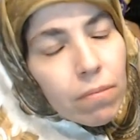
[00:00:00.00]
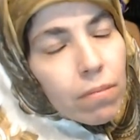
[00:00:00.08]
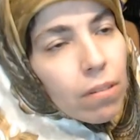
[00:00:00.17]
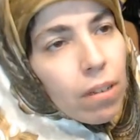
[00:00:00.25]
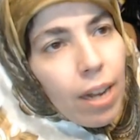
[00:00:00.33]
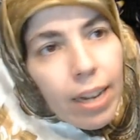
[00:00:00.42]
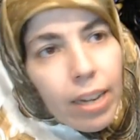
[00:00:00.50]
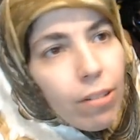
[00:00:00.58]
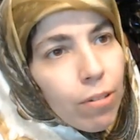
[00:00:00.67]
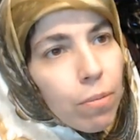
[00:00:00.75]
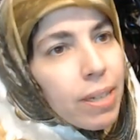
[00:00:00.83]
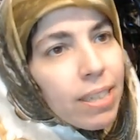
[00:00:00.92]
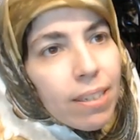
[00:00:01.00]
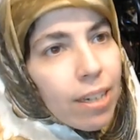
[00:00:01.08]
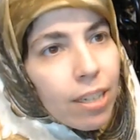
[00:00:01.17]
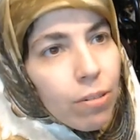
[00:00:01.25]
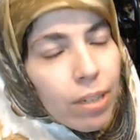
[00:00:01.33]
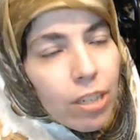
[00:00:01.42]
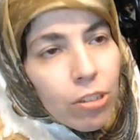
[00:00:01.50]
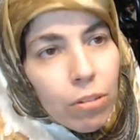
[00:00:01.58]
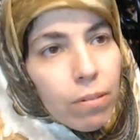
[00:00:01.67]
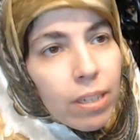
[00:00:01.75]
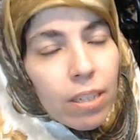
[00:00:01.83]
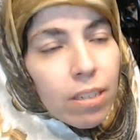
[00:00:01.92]
I hate romance anyway, so
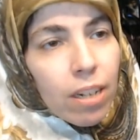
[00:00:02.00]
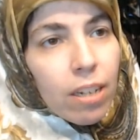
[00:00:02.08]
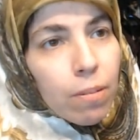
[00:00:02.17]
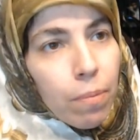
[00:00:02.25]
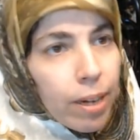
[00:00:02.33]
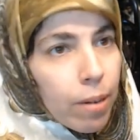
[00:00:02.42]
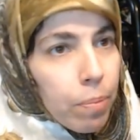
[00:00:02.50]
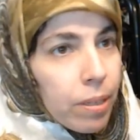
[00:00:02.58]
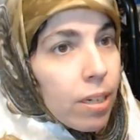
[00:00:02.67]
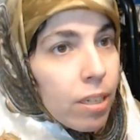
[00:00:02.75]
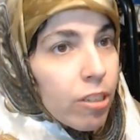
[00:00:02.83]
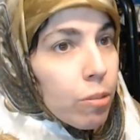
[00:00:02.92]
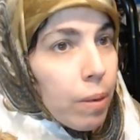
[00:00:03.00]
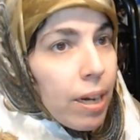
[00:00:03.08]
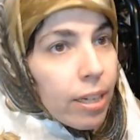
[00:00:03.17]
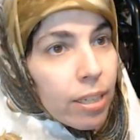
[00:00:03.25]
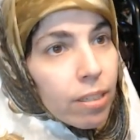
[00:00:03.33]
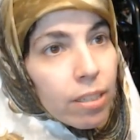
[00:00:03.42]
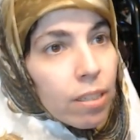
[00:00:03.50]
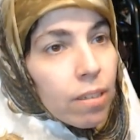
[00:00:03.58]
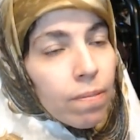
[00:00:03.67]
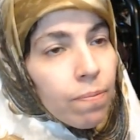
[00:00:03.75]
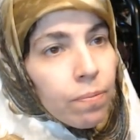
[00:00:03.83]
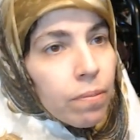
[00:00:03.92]
in this case, my opinion is biased.
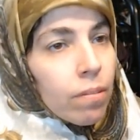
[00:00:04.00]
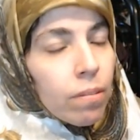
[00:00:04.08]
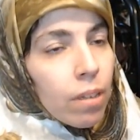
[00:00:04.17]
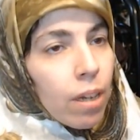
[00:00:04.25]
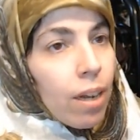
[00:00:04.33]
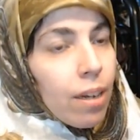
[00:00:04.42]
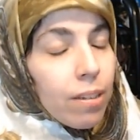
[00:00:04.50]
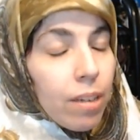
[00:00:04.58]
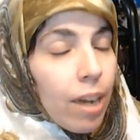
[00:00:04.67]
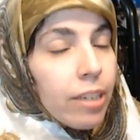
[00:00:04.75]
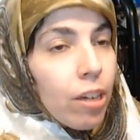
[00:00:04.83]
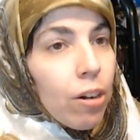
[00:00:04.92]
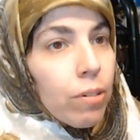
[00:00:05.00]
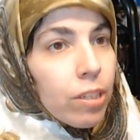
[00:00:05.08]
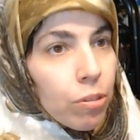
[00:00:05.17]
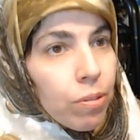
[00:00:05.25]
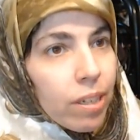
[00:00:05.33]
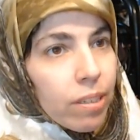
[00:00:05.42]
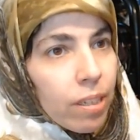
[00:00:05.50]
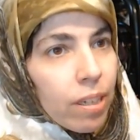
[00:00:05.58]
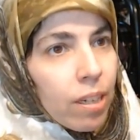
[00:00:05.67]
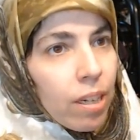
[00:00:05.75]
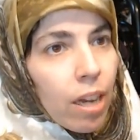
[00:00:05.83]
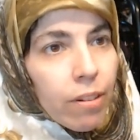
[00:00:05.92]
I know, it's crazy.
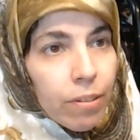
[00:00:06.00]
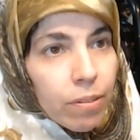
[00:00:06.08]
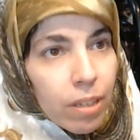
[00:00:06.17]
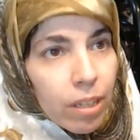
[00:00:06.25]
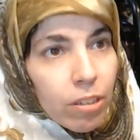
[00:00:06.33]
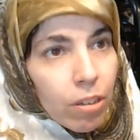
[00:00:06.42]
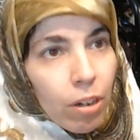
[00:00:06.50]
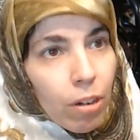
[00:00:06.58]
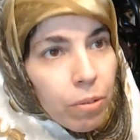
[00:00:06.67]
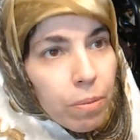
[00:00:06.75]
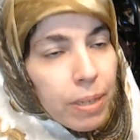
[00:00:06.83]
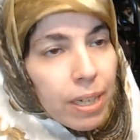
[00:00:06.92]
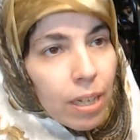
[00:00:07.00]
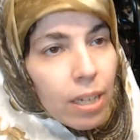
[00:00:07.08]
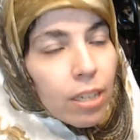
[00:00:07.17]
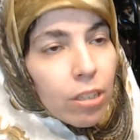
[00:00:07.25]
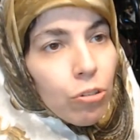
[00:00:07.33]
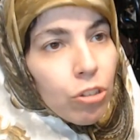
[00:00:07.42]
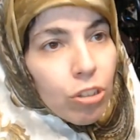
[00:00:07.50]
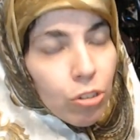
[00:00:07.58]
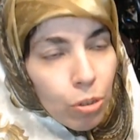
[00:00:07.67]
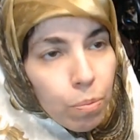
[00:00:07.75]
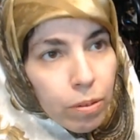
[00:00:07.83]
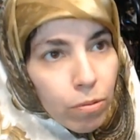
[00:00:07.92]
Everyone thinks all women like those
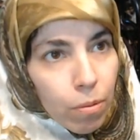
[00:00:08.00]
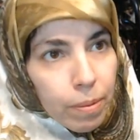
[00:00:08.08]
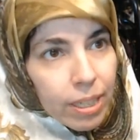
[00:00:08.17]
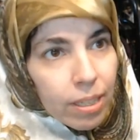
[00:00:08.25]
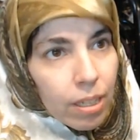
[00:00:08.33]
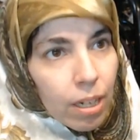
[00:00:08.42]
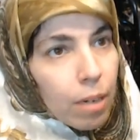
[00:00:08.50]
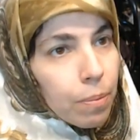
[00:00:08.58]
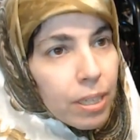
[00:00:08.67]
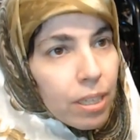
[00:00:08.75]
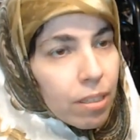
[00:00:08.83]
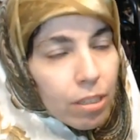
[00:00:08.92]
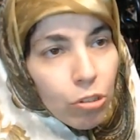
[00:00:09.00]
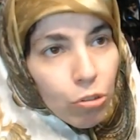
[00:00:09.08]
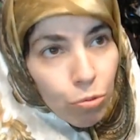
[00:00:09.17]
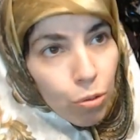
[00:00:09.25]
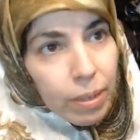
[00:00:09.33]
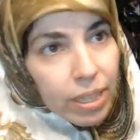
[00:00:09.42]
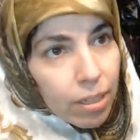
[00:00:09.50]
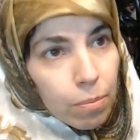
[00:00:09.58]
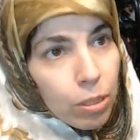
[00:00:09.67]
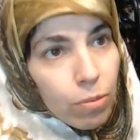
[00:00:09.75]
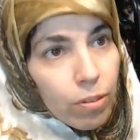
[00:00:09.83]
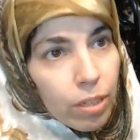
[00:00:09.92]
stupid romantic comedies and those romantic
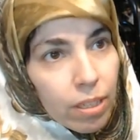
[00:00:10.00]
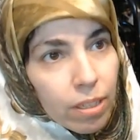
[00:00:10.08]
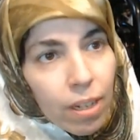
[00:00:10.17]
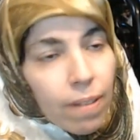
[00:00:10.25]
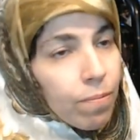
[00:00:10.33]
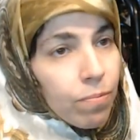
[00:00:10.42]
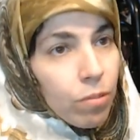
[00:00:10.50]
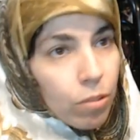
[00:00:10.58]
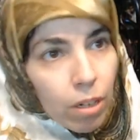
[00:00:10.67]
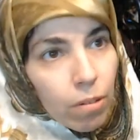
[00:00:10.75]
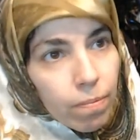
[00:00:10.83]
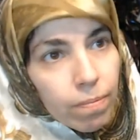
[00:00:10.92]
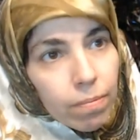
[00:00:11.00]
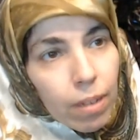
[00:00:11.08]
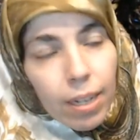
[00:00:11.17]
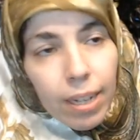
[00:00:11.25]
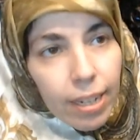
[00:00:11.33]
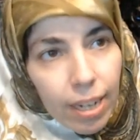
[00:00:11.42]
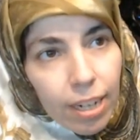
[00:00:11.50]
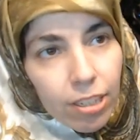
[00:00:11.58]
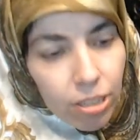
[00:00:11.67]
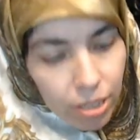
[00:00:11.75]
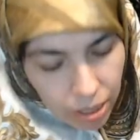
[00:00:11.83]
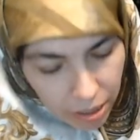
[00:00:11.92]
movies. No, I like
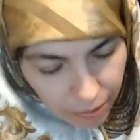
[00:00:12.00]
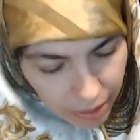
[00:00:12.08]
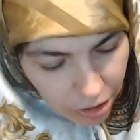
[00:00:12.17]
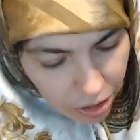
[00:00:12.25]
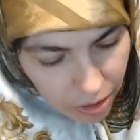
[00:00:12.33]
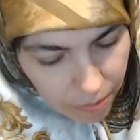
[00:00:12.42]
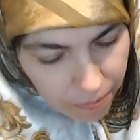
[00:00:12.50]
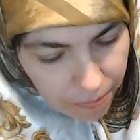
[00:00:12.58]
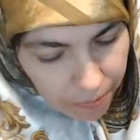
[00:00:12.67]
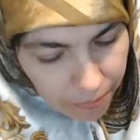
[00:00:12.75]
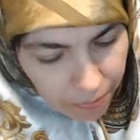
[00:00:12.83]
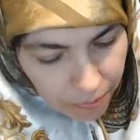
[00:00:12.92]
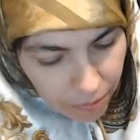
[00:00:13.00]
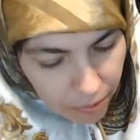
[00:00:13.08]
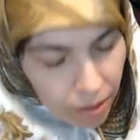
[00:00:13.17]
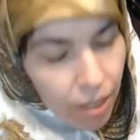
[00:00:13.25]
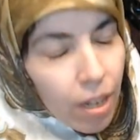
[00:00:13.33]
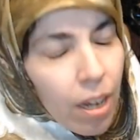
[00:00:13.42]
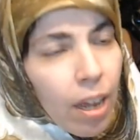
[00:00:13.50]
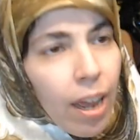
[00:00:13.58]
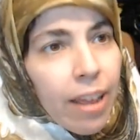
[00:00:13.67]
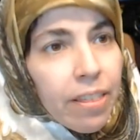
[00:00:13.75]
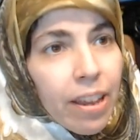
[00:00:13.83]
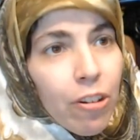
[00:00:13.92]
action and adventure.
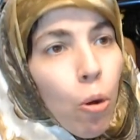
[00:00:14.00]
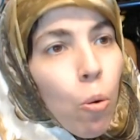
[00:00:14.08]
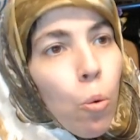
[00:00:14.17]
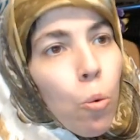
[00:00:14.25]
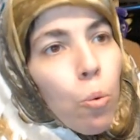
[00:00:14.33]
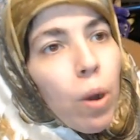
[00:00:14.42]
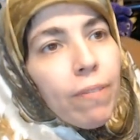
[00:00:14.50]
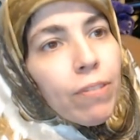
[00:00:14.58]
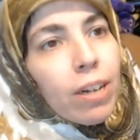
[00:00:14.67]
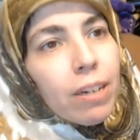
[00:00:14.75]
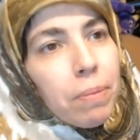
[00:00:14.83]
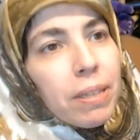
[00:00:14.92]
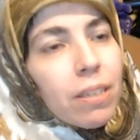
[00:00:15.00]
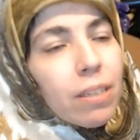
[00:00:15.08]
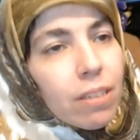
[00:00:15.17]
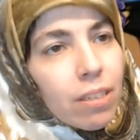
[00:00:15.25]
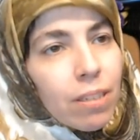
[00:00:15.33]
And then, oh, I forgot about this.